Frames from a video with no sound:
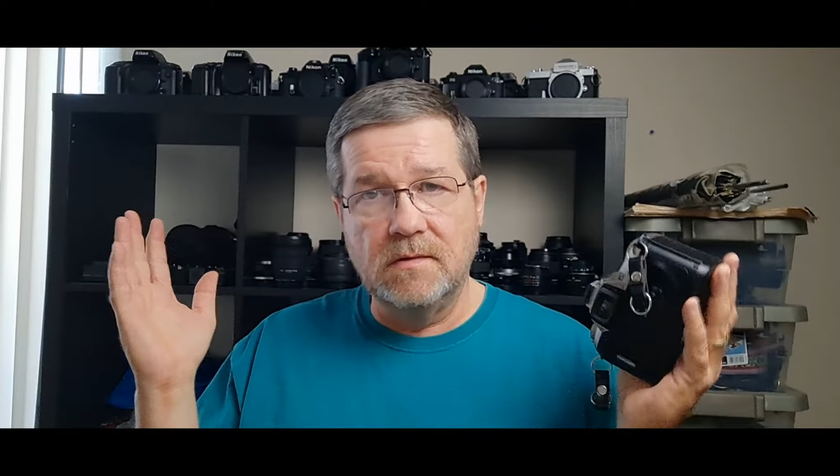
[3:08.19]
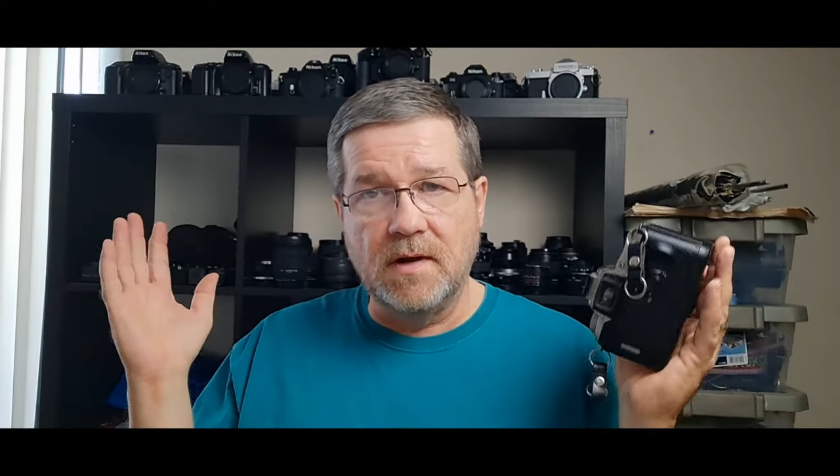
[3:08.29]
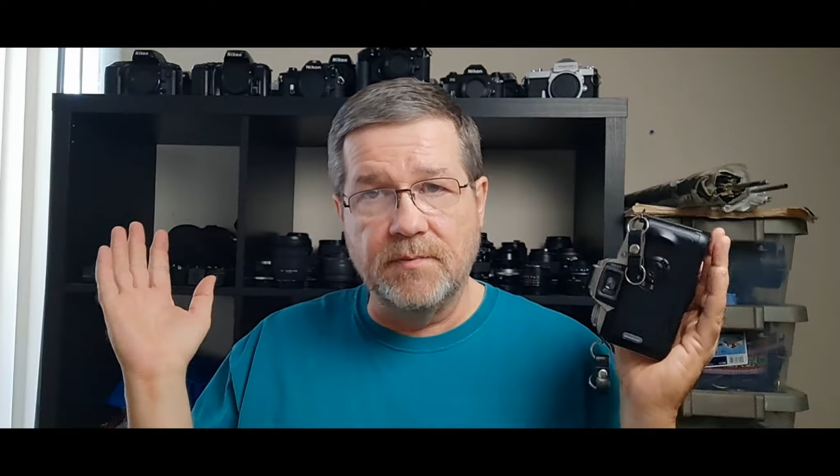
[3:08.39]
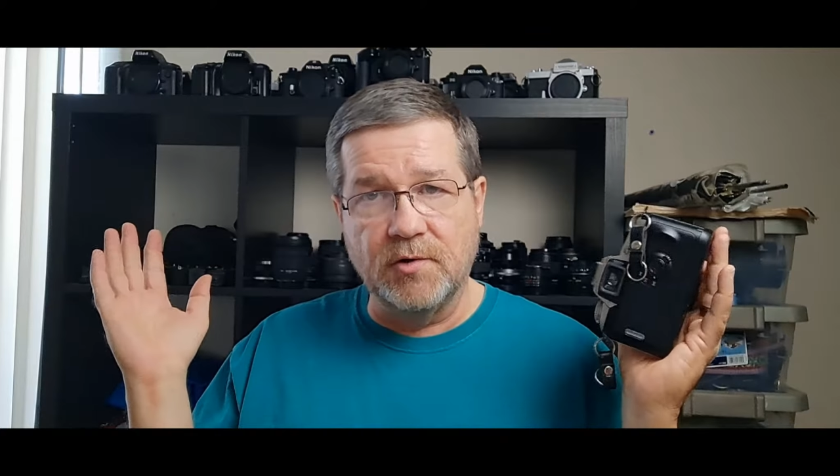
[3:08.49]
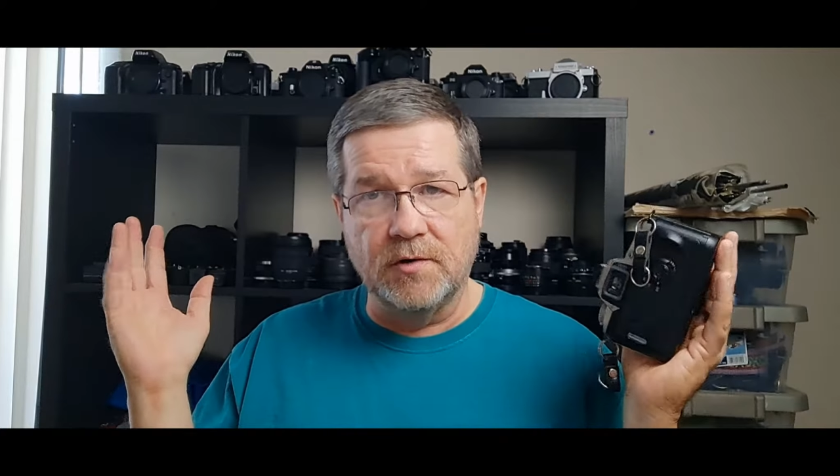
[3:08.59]
I
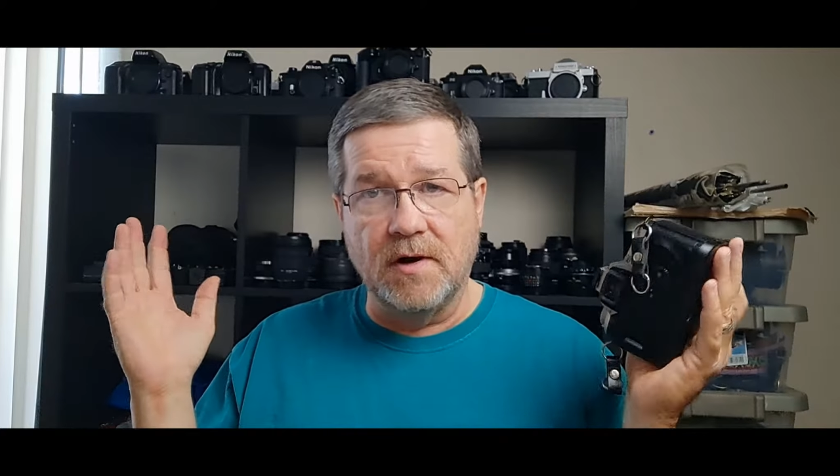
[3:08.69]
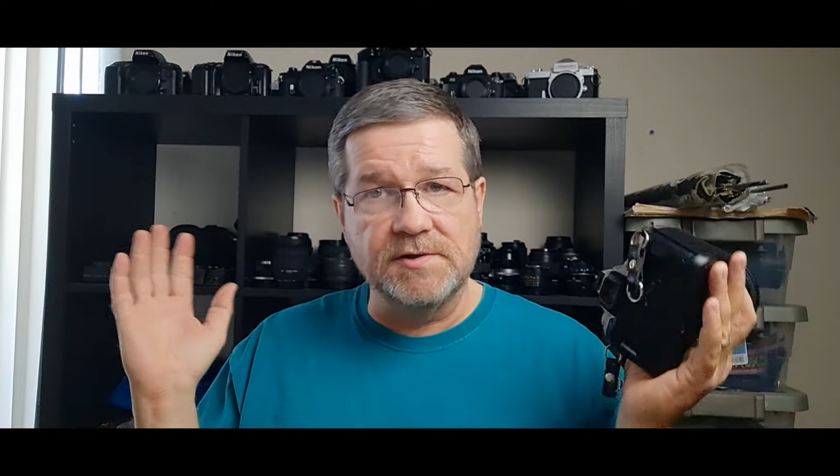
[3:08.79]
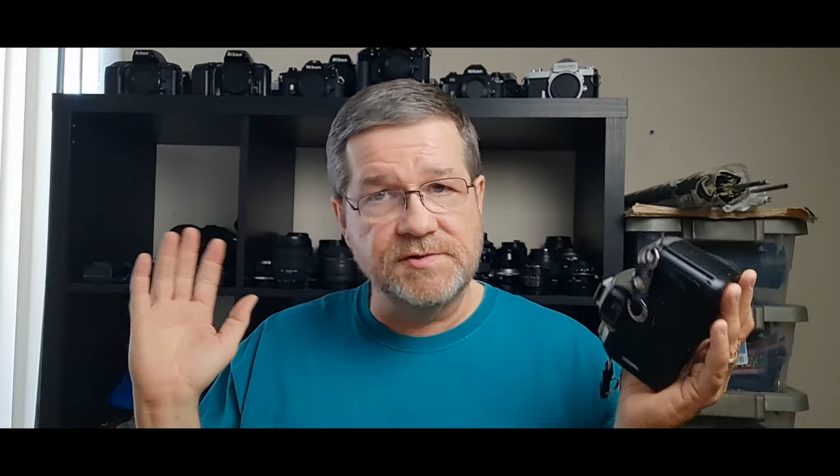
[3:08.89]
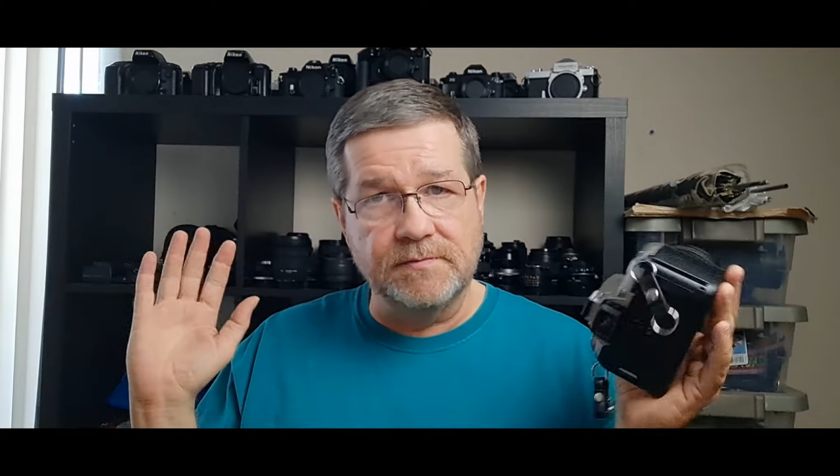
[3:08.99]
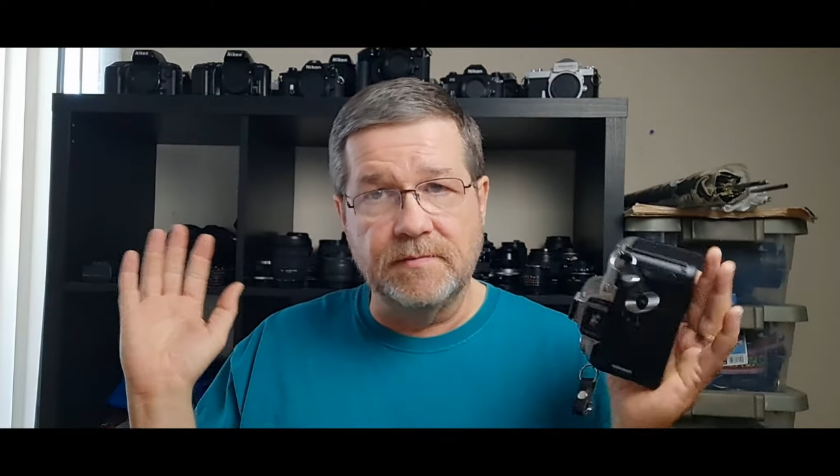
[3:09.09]

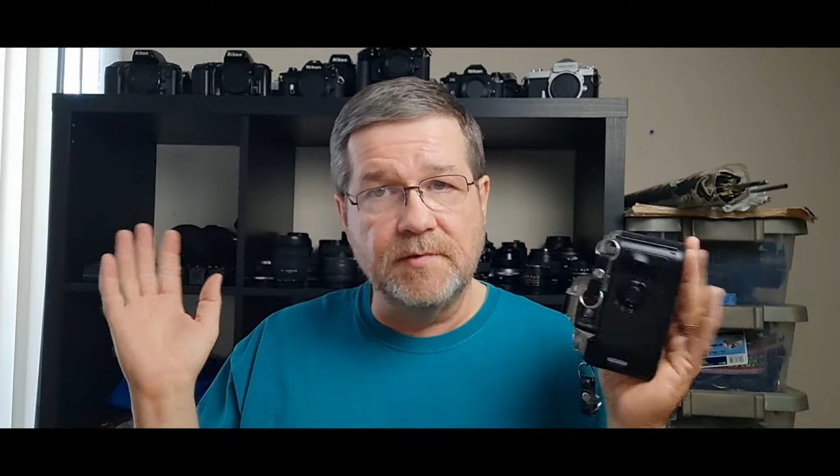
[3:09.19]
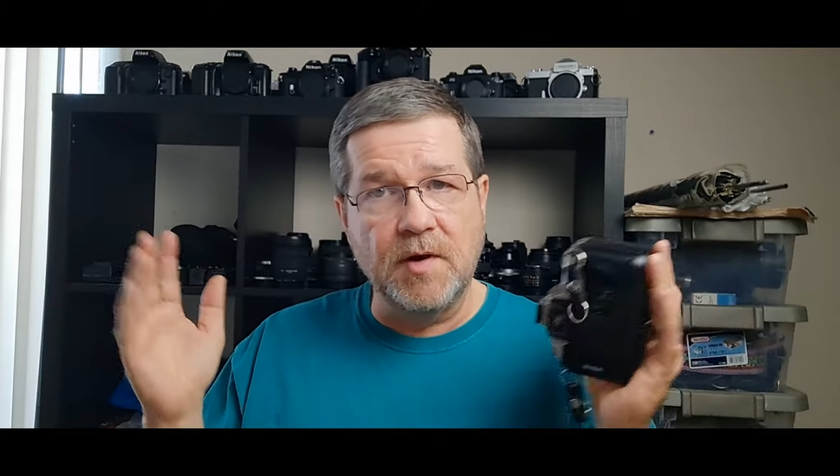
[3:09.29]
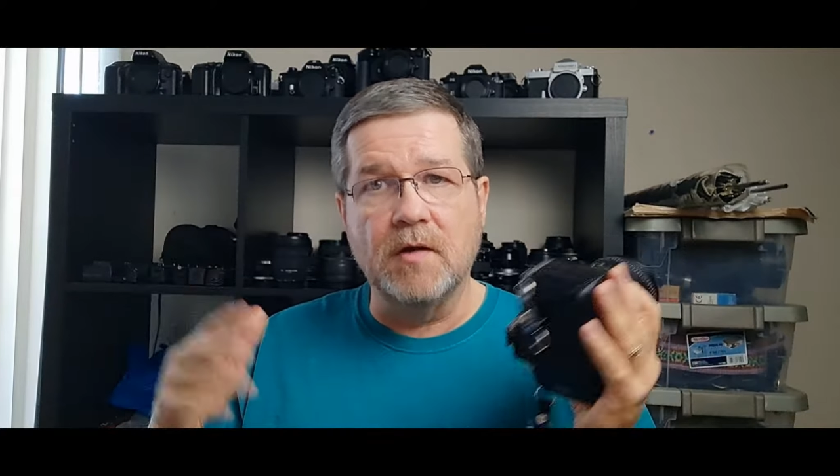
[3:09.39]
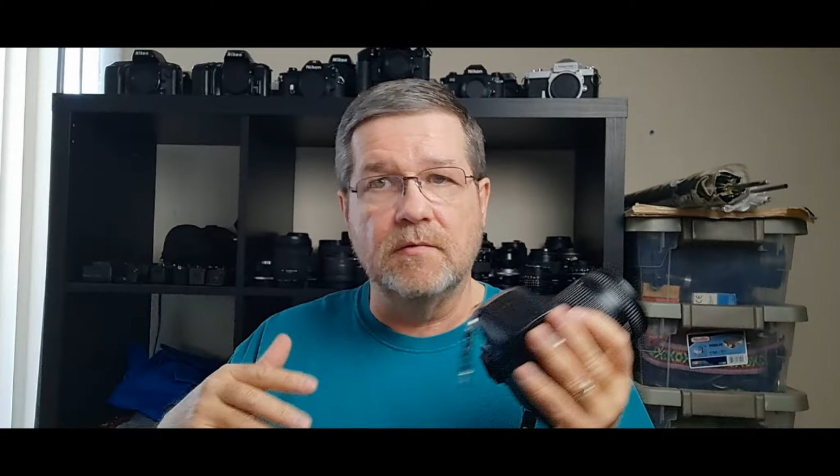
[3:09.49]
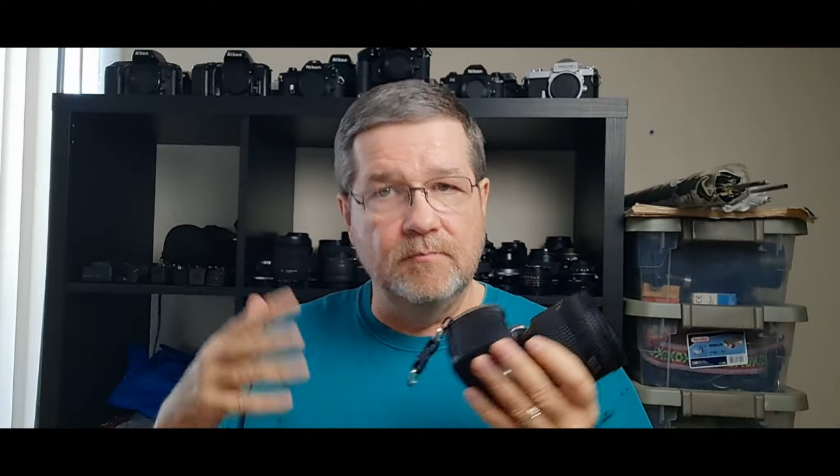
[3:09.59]
progressed, and you
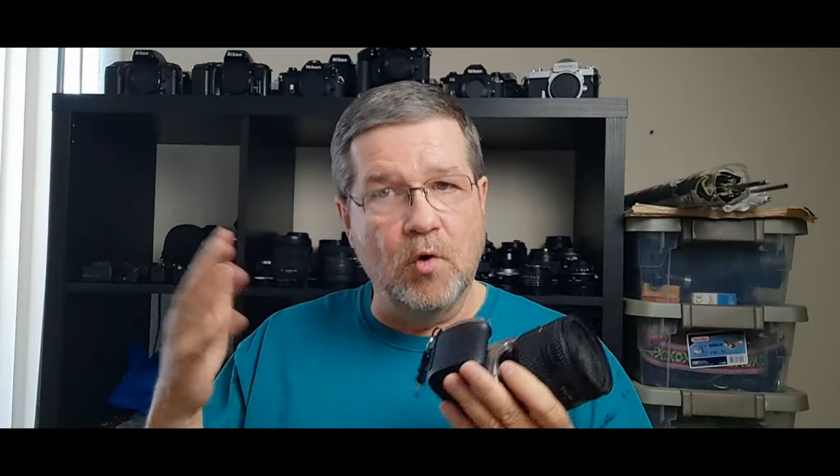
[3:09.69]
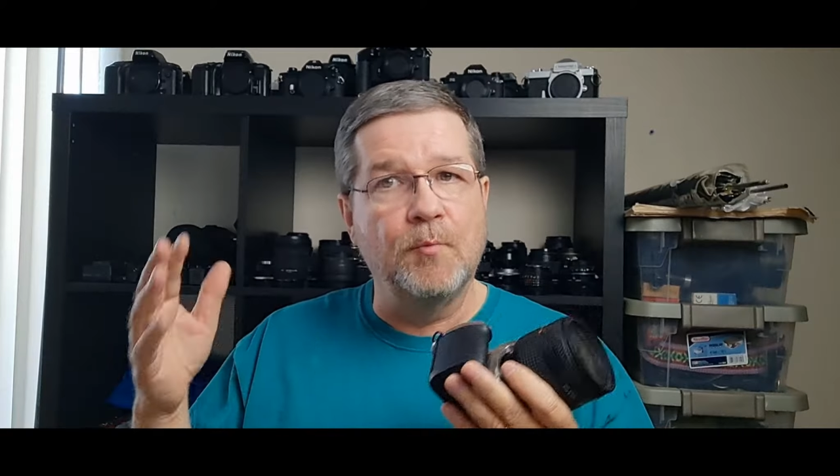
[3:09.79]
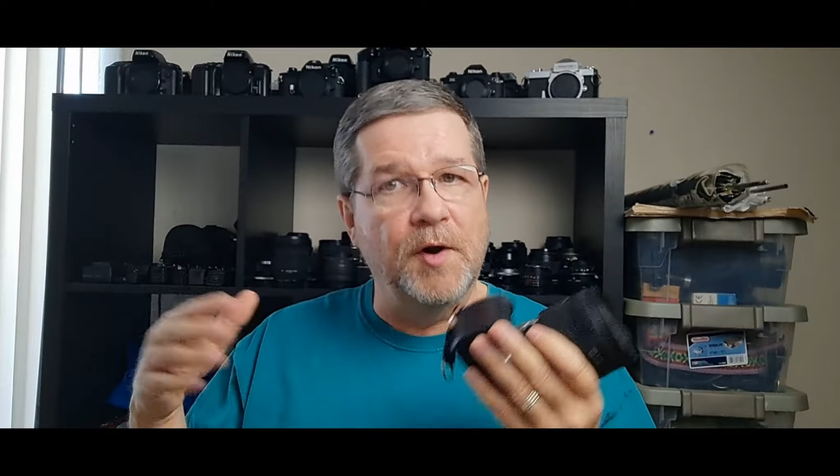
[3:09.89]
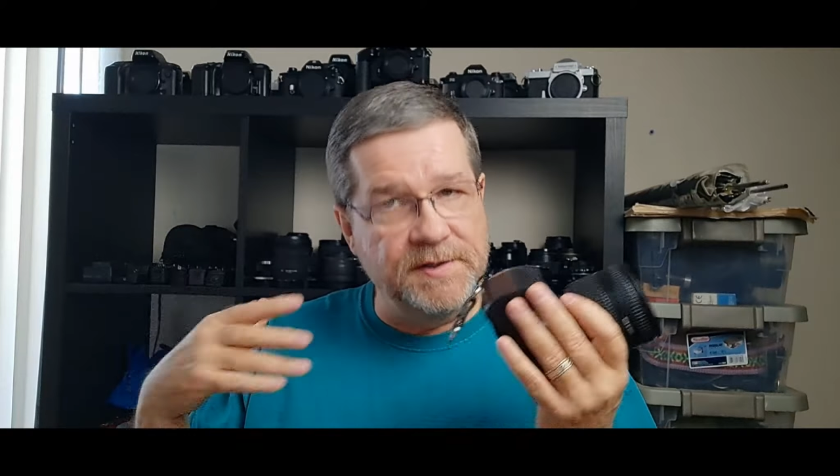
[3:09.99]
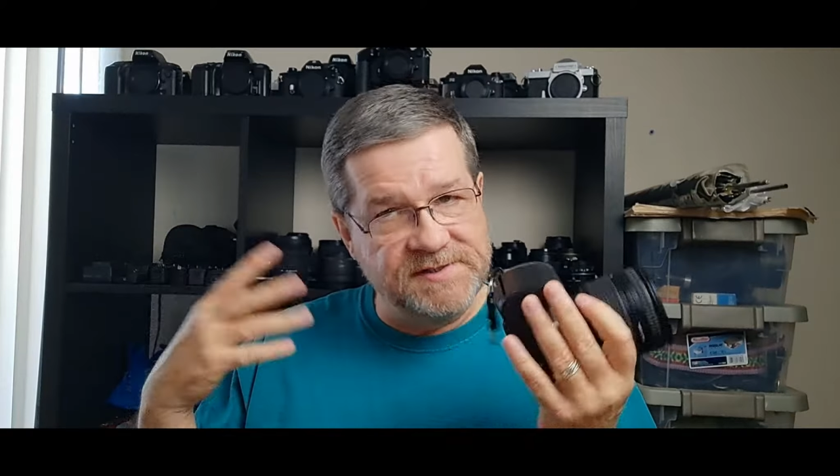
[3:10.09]
know, more
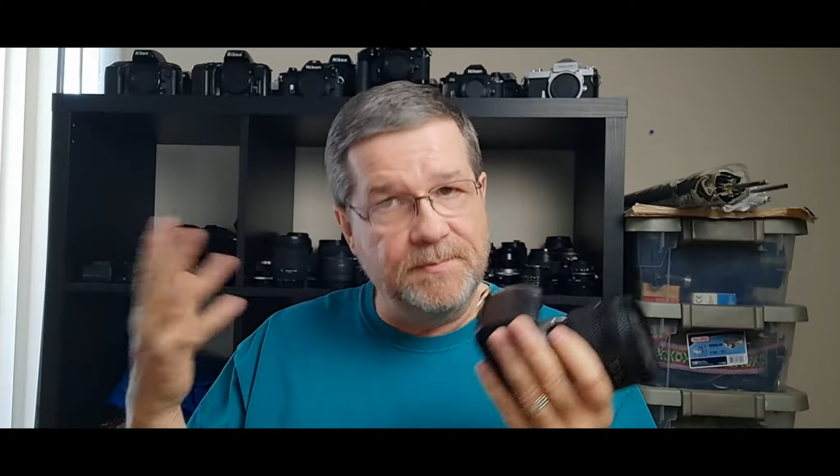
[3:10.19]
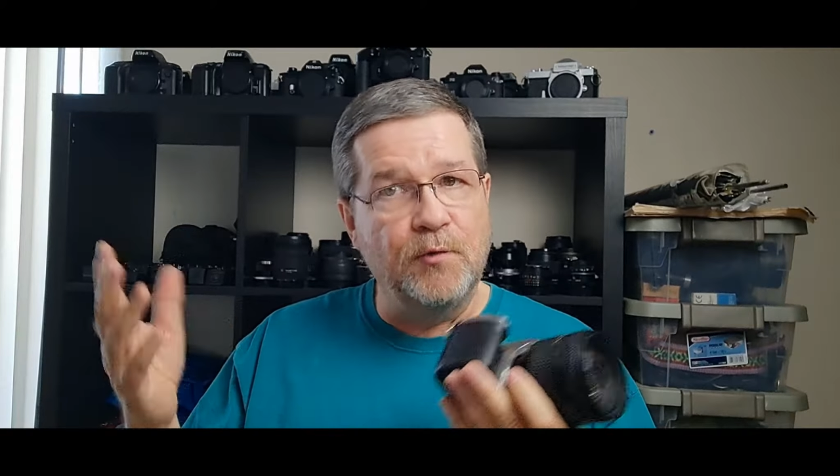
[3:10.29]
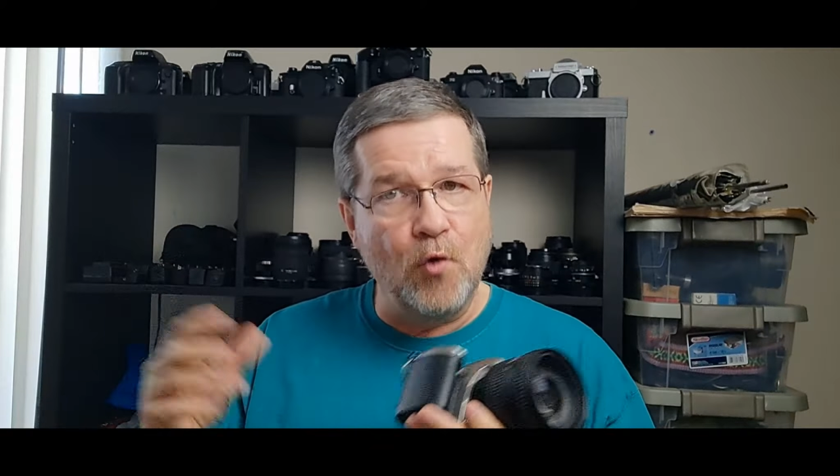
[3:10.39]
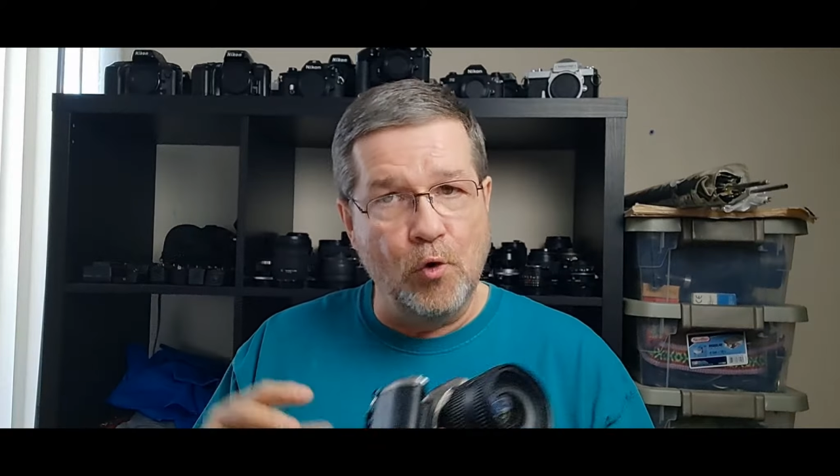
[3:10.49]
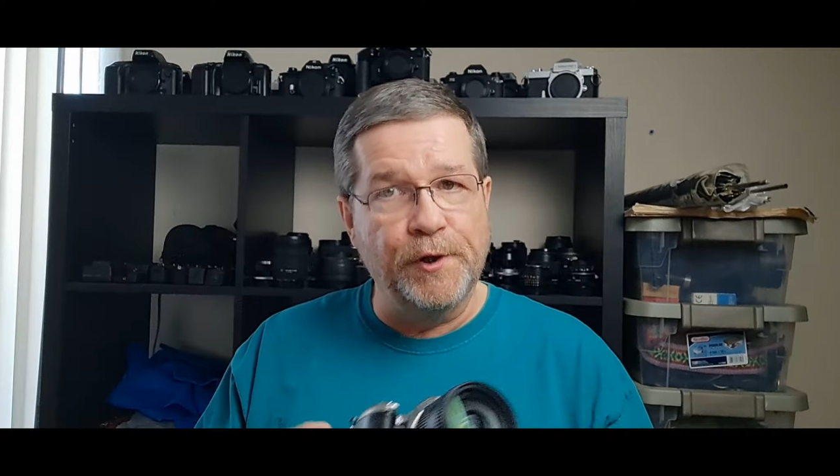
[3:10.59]
money seemed to
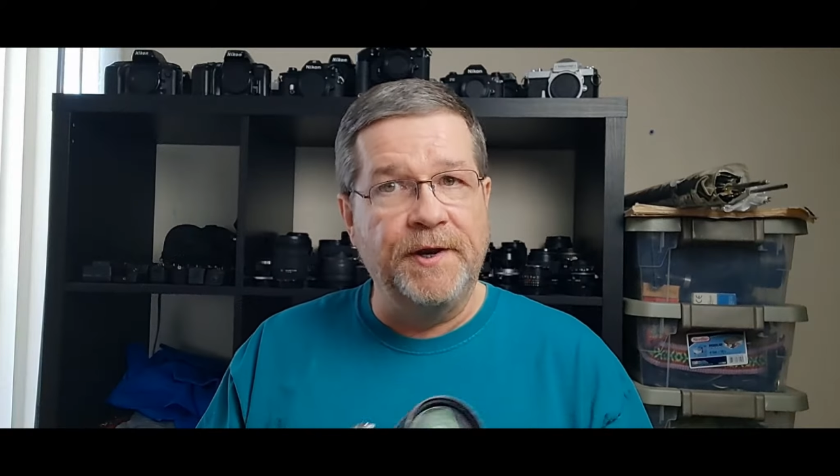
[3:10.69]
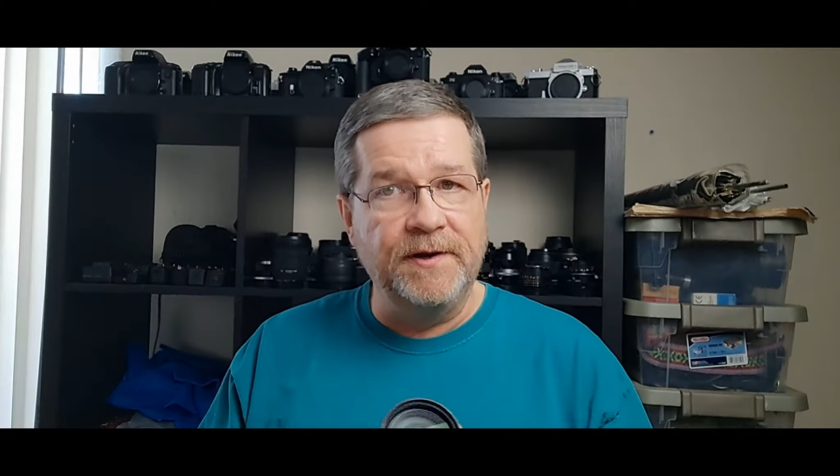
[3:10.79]
roll in.